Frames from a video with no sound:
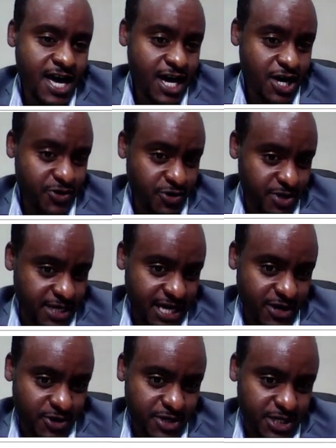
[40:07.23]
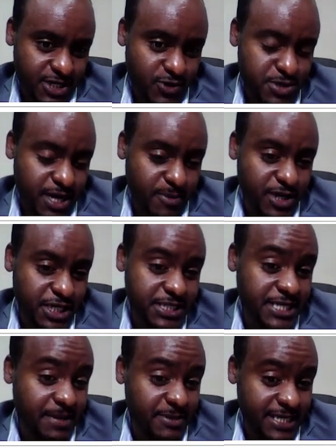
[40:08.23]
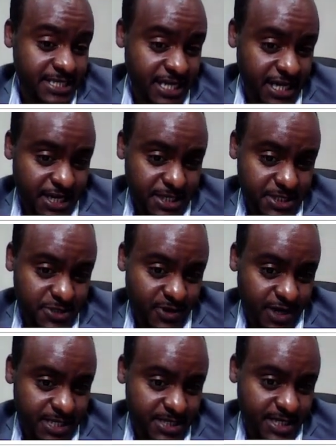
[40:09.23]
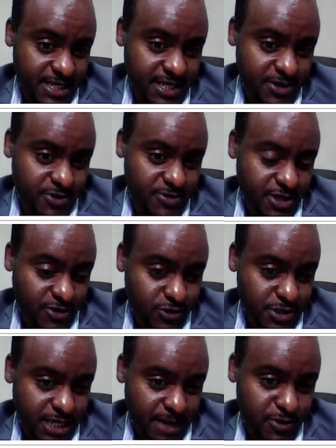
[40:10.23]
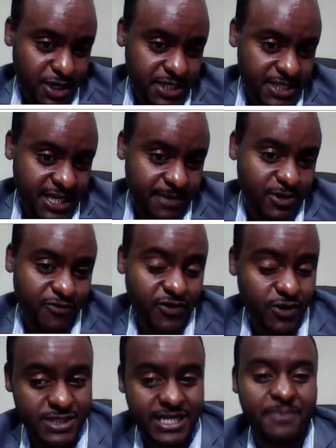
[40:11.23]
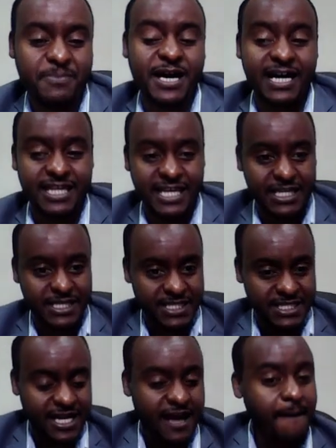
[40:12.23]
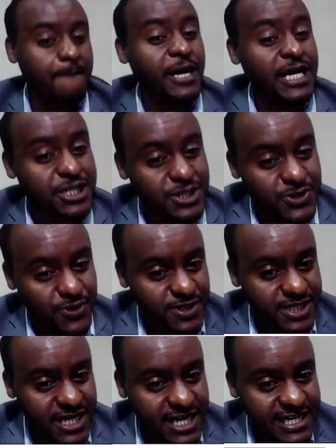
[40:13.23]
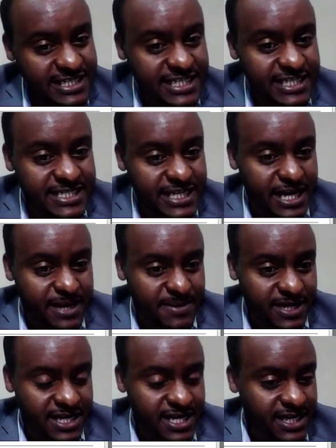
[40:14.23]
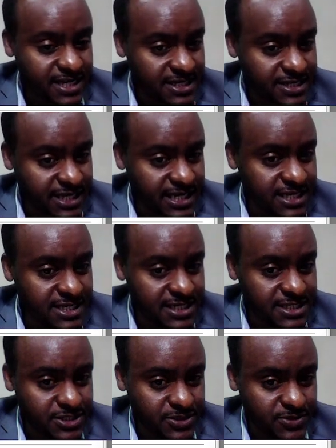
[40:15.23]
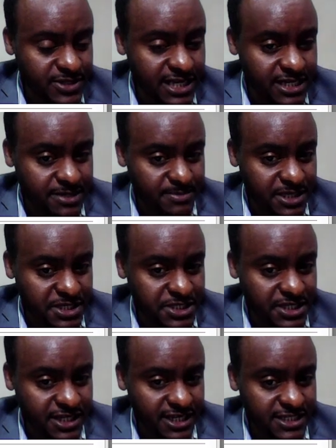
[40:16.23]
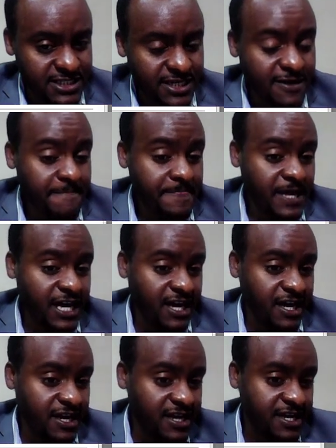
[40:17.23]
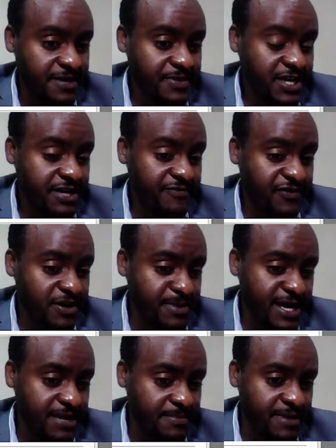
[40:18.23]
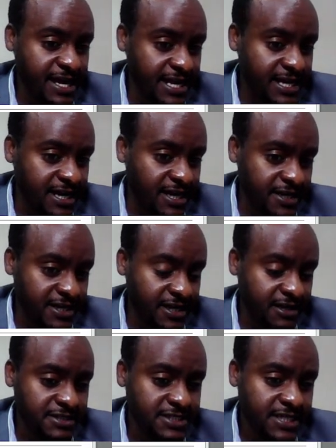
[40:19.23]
So that cross tabulation table is here. So you can see the cross tabulation table. Of course, I make analysis based on this table: clerical, custodial, and managerials. And female, male are here.